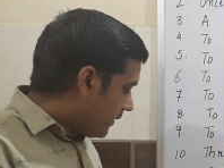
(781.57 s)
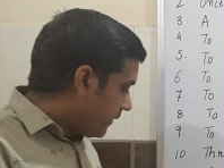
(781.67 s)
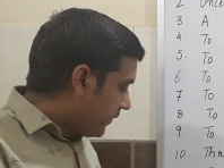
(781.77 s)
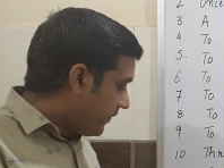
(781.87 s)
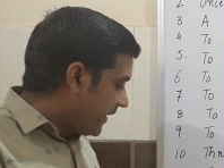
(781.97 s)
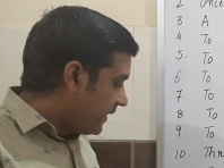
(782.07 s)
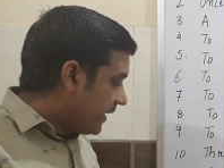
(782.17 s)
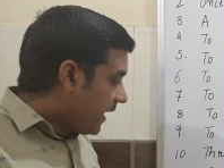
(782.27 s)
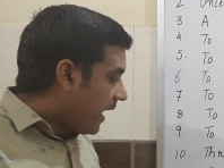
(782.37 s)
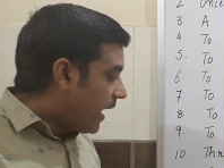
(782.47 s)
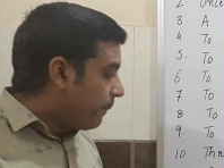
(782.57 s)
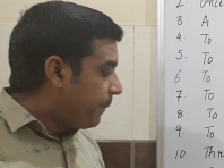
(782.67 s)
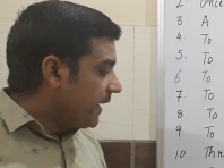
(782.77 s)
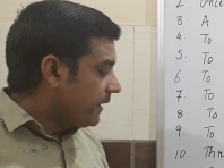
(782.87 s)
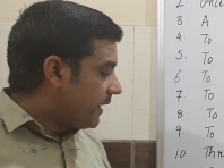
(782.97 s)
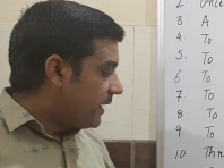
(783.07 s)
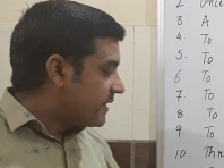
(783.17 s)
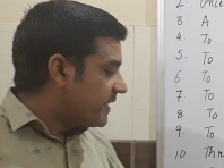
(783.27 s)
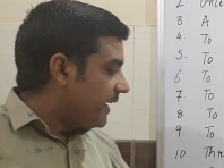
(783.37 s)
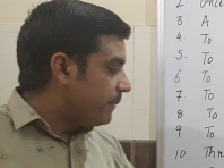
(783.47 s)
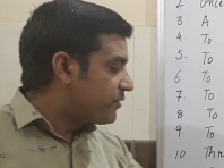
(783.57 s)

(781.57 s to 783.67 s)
15th, harping the same